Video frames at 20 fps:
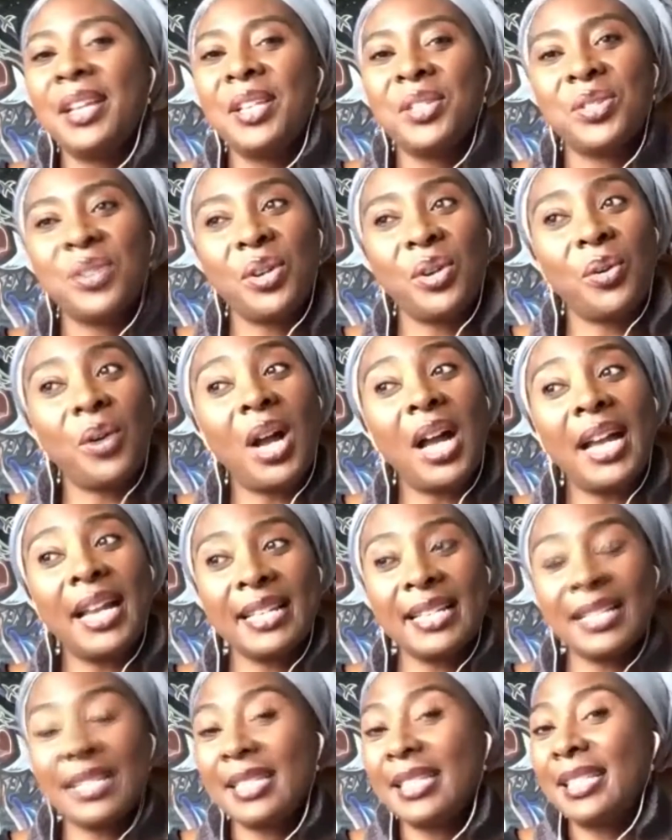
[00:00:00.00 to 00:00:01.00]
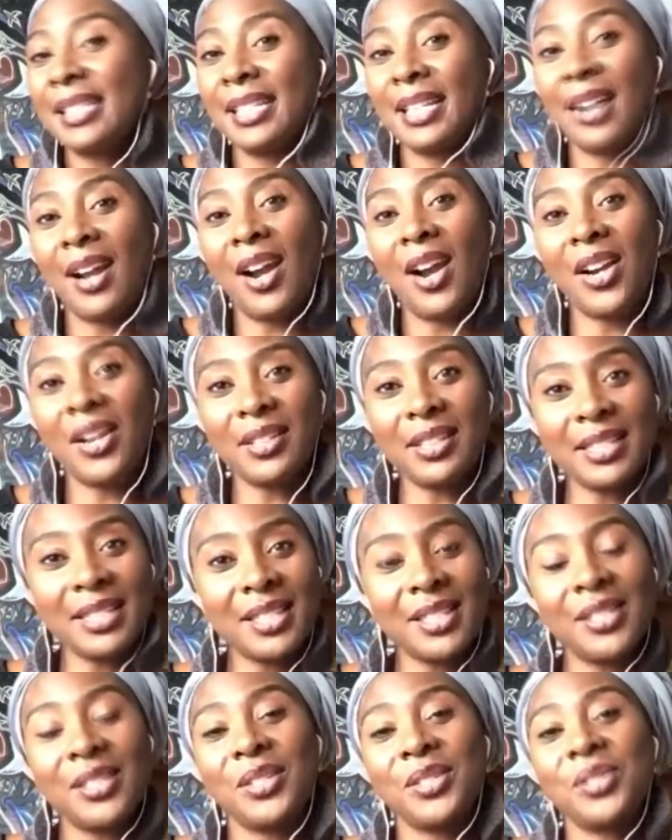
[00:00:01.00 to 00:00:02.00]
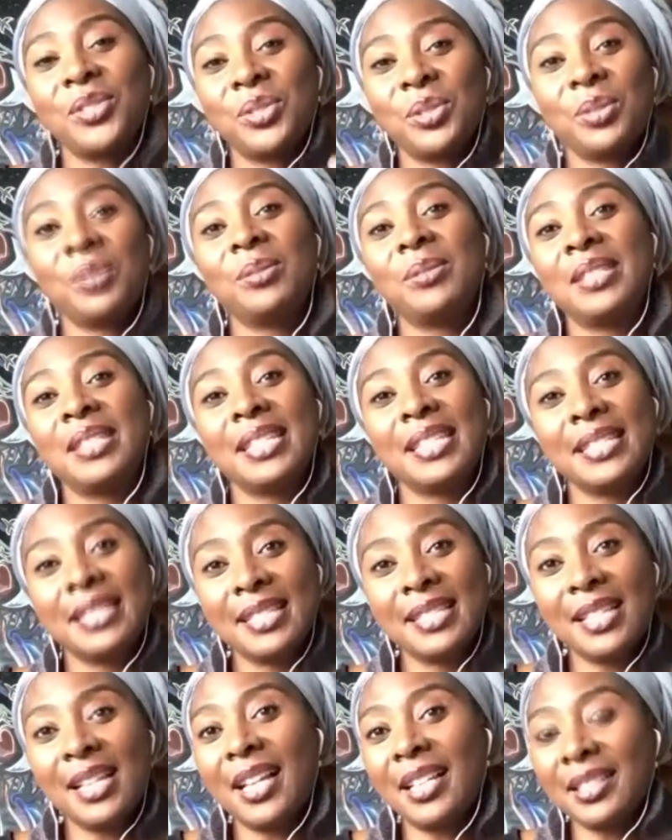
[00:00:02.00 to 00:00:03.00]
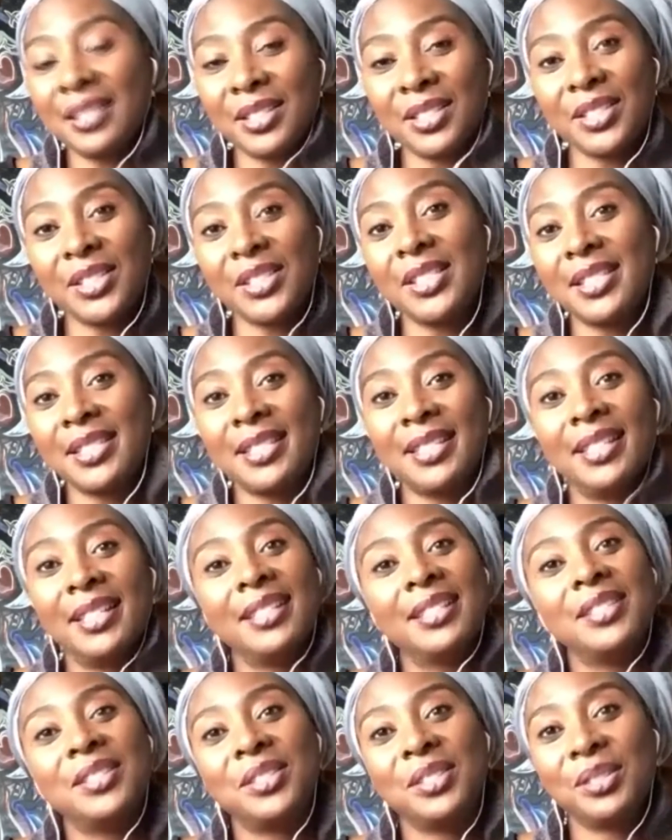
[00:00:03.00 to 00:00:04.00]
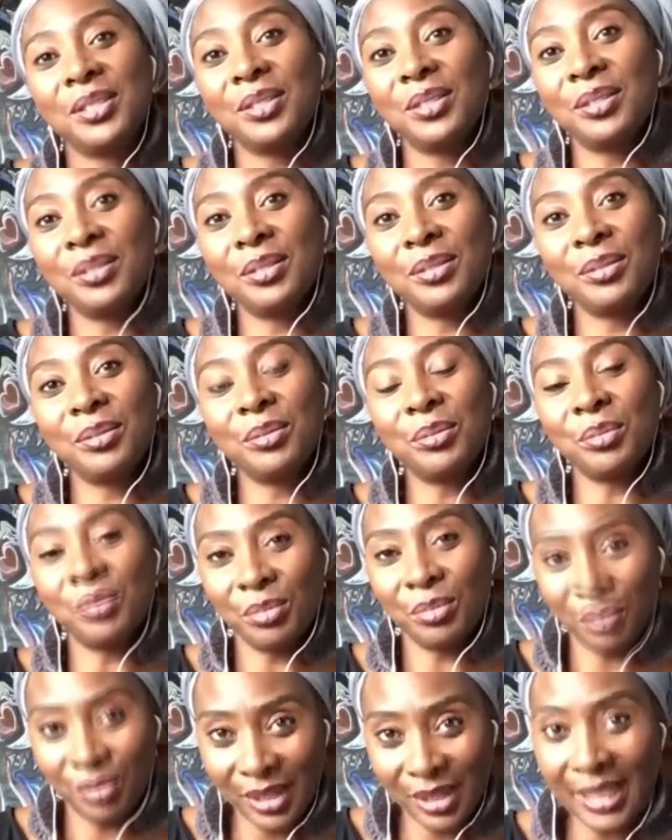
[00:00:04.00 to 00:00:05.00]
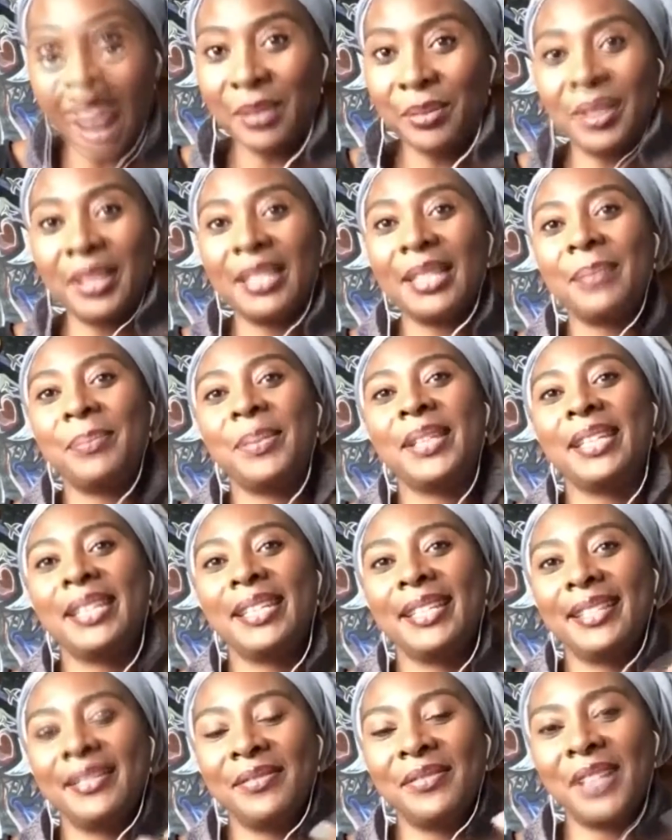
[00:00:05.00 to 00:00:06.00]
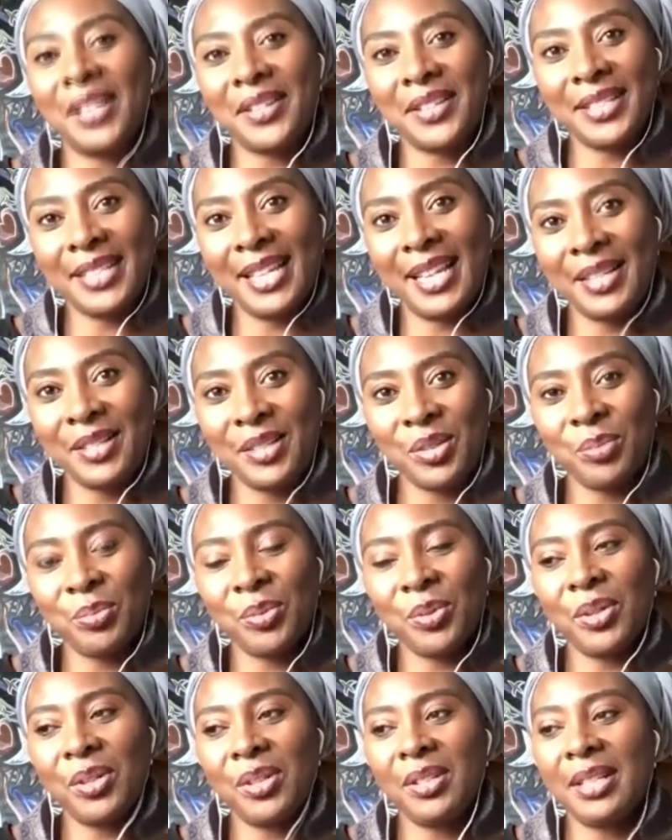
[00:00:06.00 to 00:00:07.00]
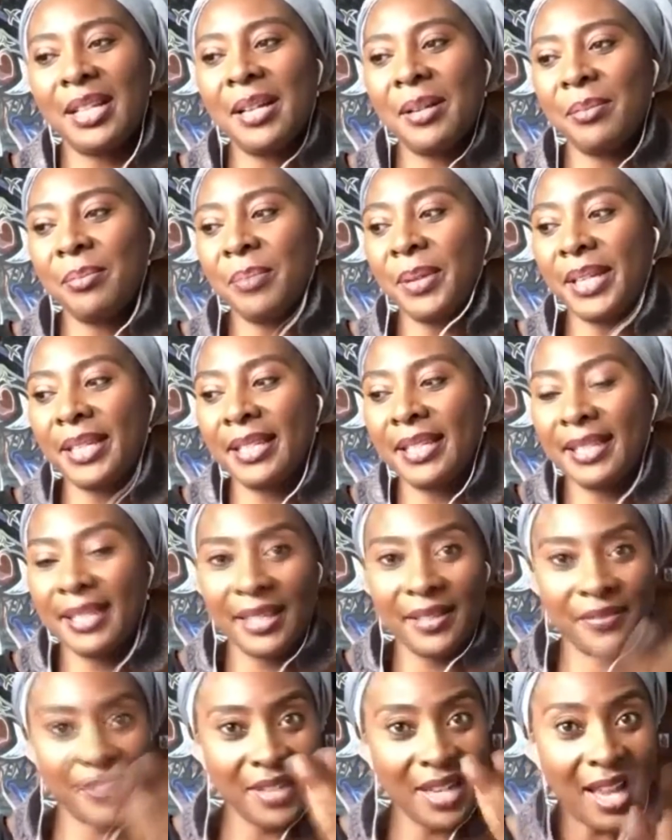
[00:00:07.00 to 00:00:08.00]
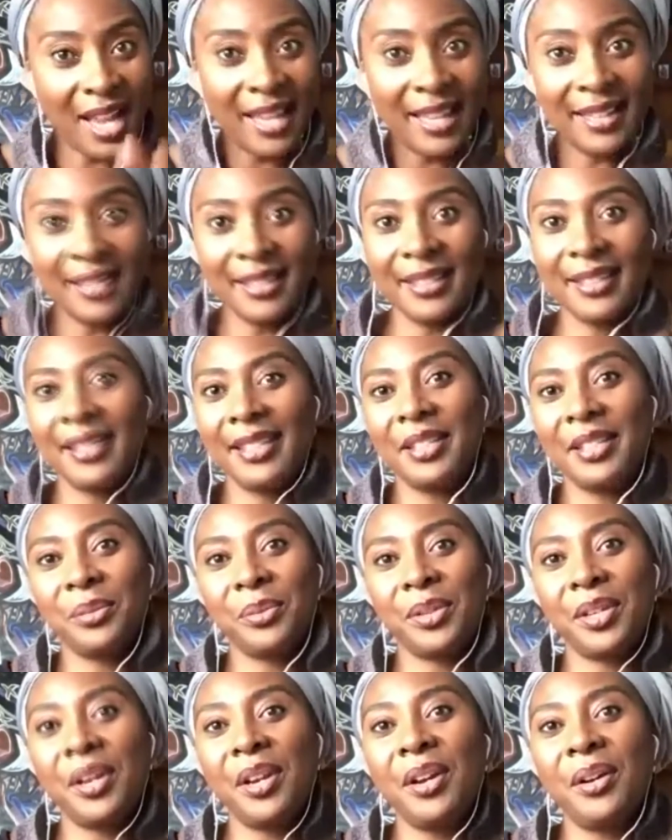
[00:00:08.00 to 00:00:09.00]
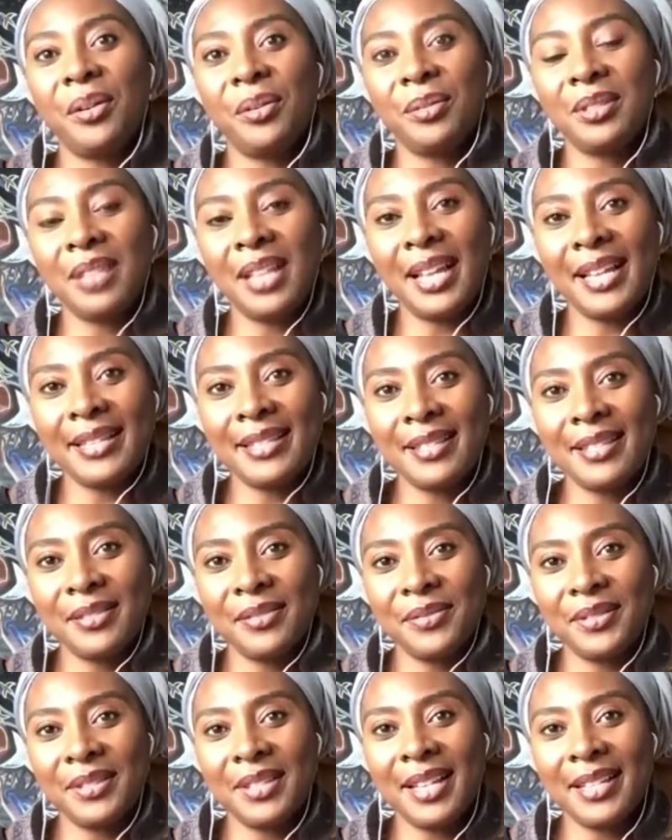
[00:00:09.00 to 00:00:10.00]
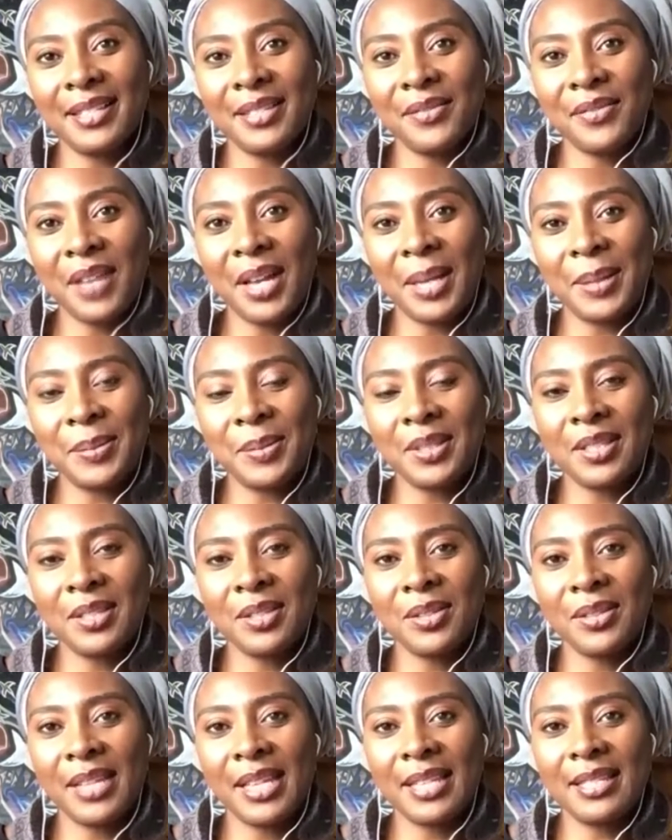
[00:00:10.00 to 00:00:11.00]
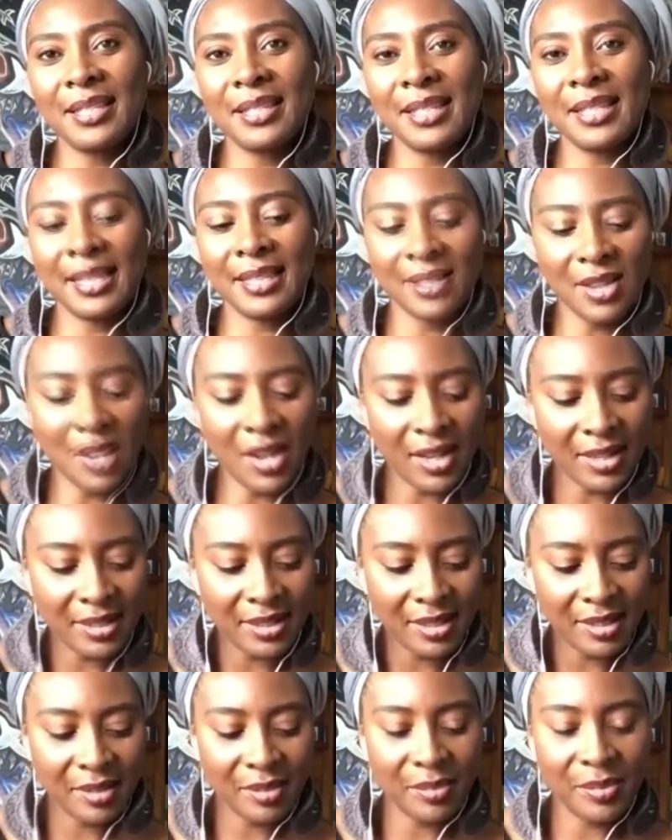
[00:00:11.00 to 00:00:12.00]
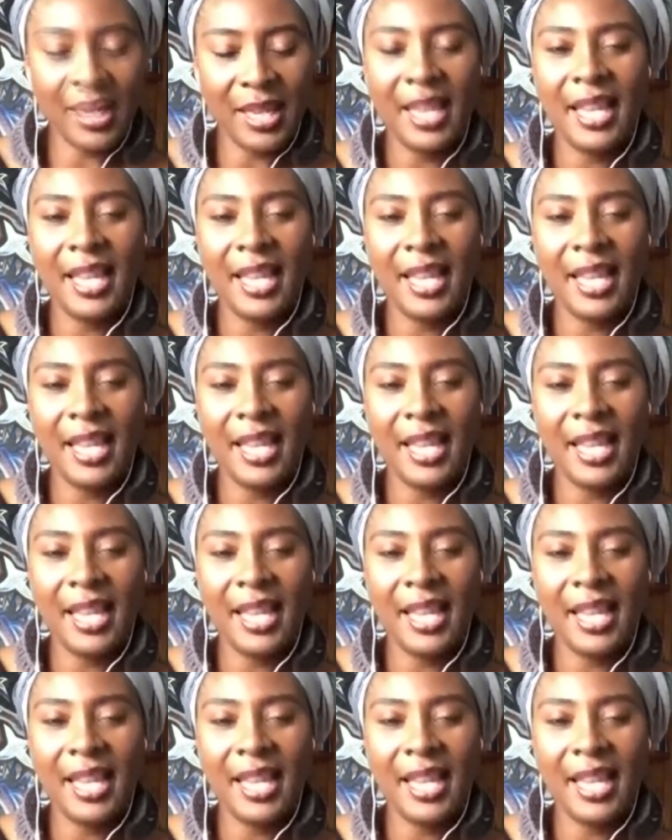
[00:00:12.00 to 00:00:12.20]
So honestly, our listeners $60 should really, really be very tangible. But if not, here we go. Lots of options. So that's awesome.